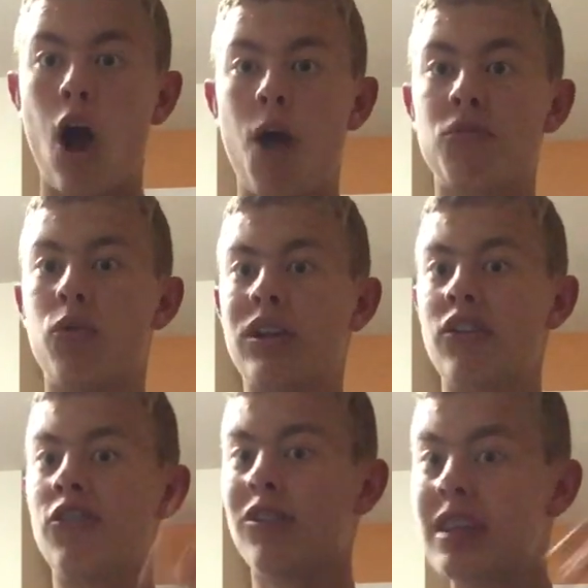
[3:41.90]
I'm going
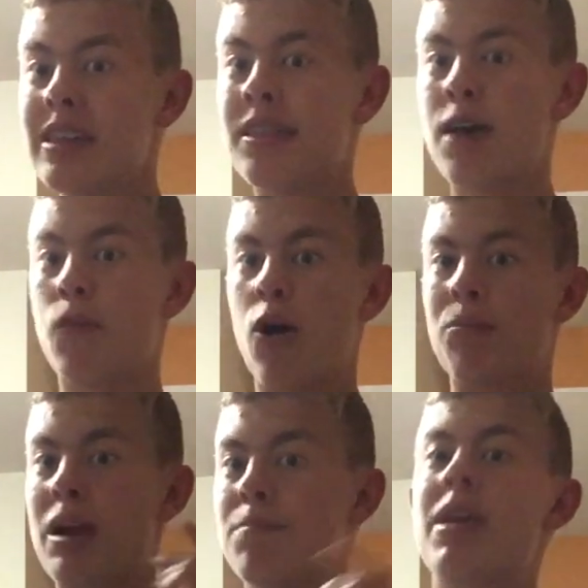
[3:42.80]
to delete them on
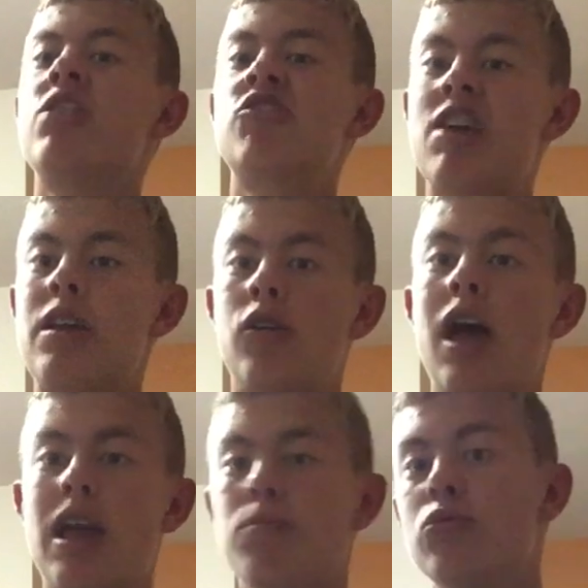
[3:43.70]
my main channel
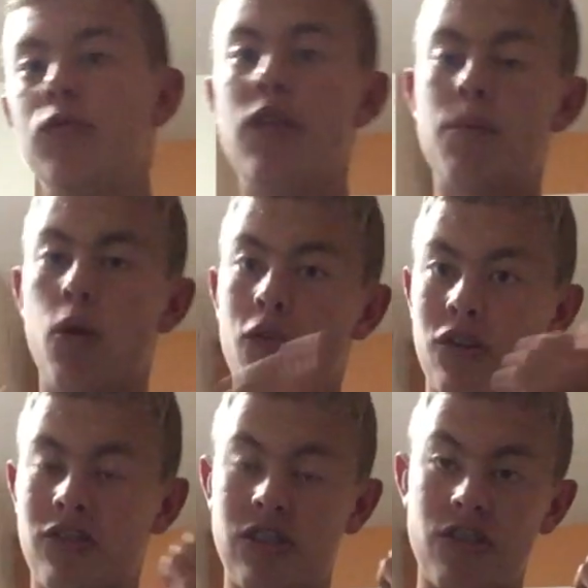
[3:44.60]
and move them
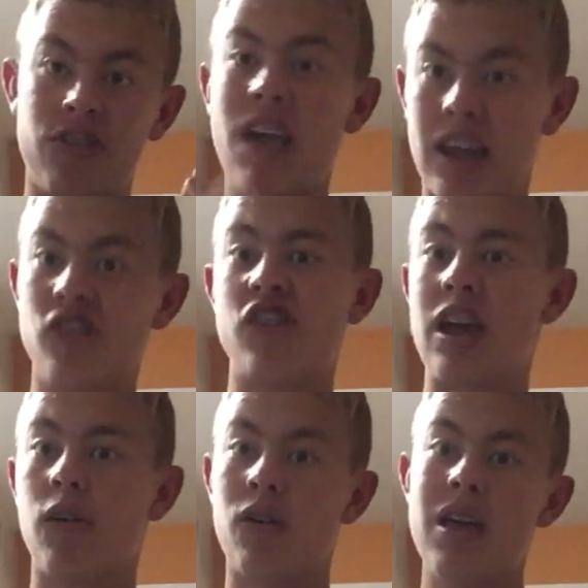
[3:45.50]
over to the second
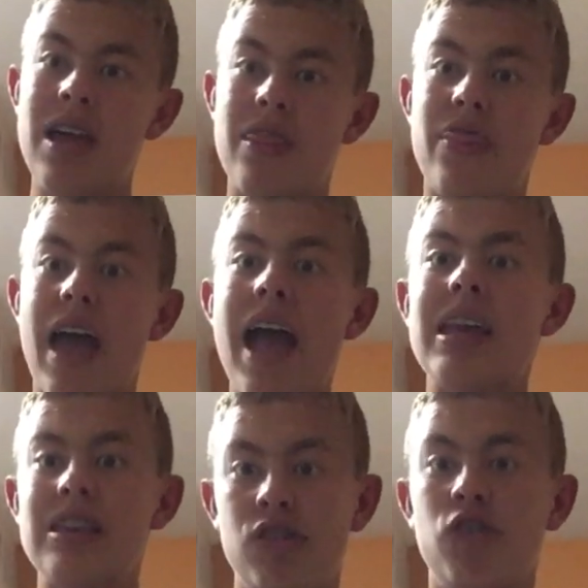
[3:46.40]
channel.
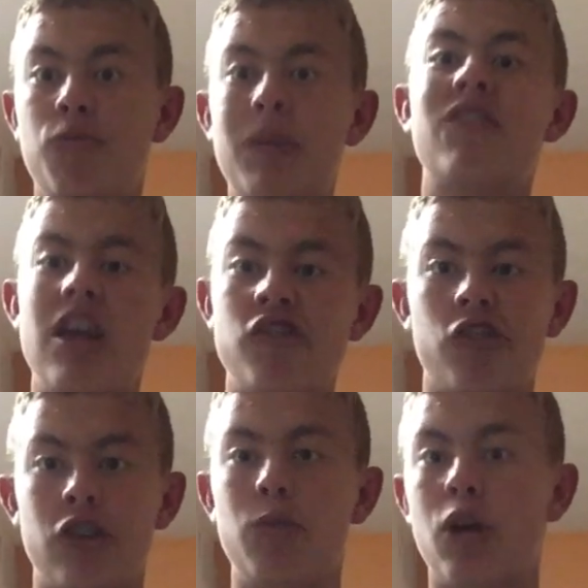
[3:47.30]
That is
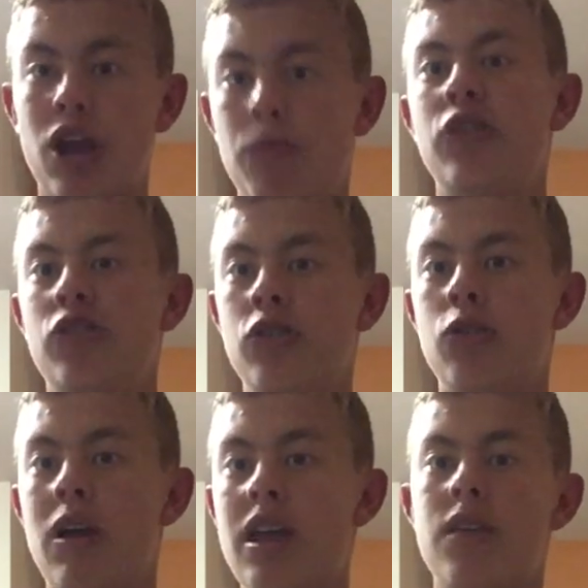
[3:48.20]
potentially what I would
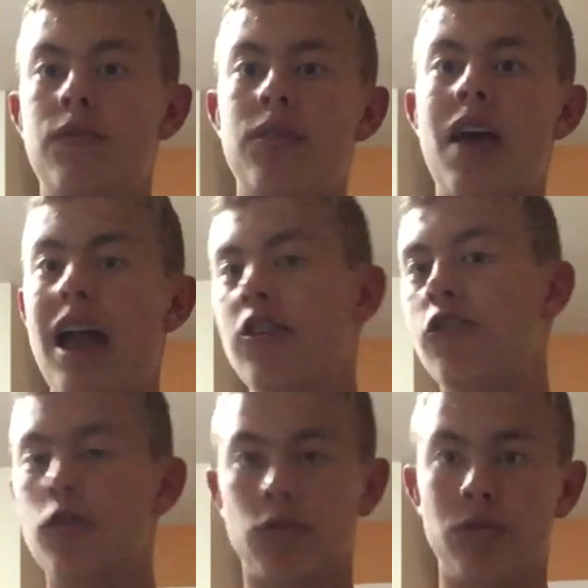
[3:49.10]
do if that
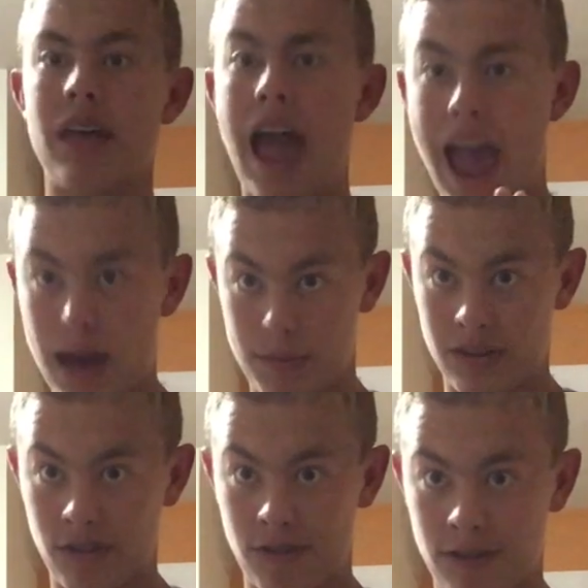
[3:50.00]
is the route that
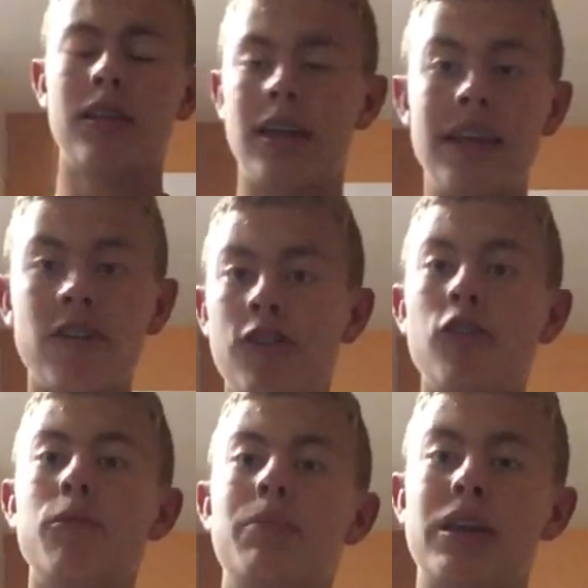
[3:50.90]
happens. And that's
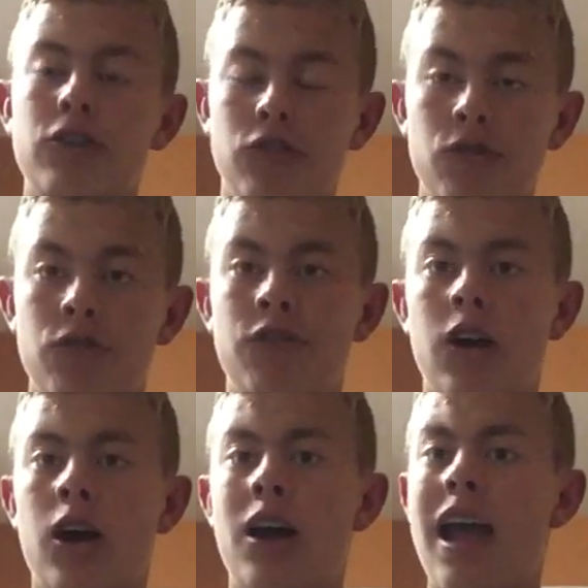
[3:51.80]
all the big news.
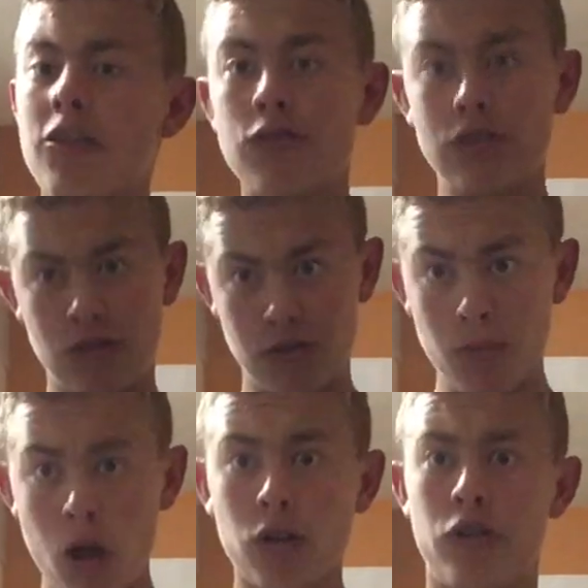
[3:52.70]
As for
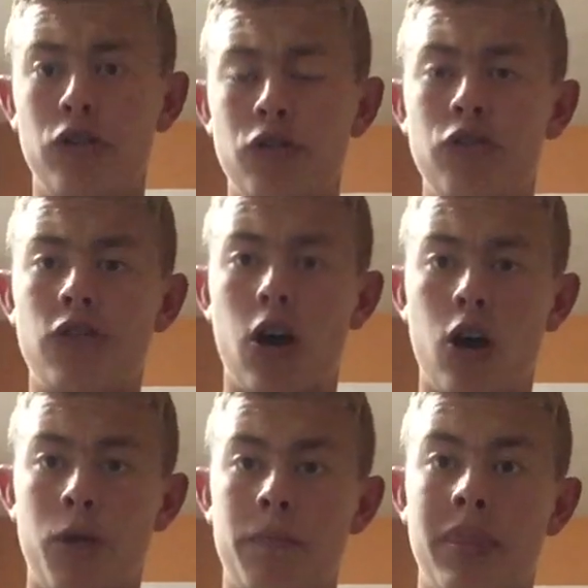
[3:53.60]
smaller news,
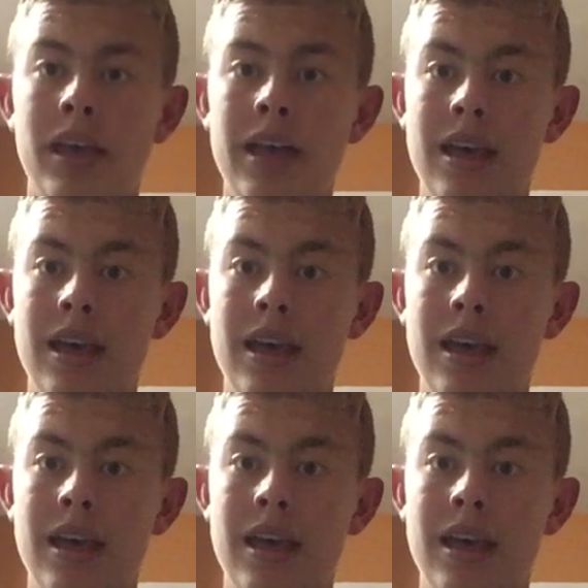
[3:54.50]
the